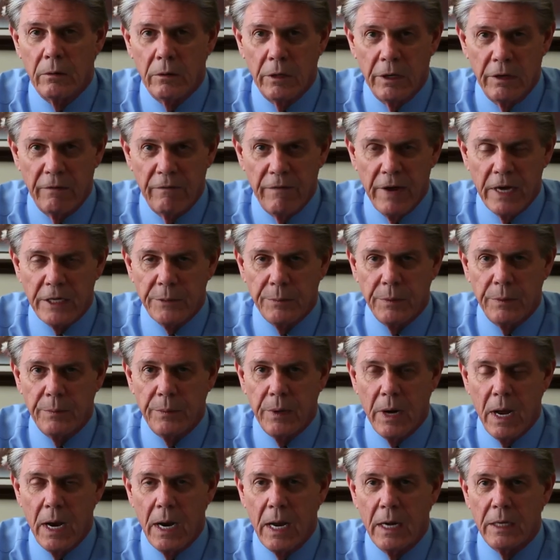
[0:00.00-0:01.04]
investment
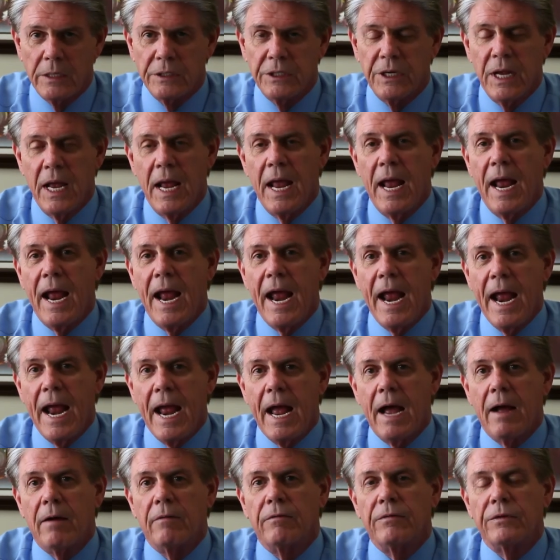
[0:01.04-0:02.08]
products
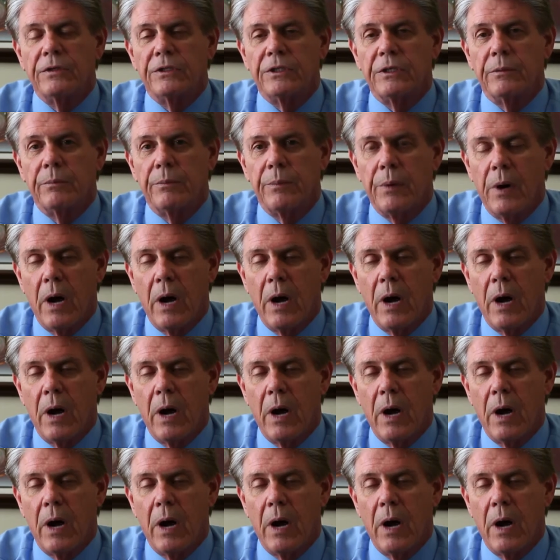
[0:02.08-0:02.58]
have some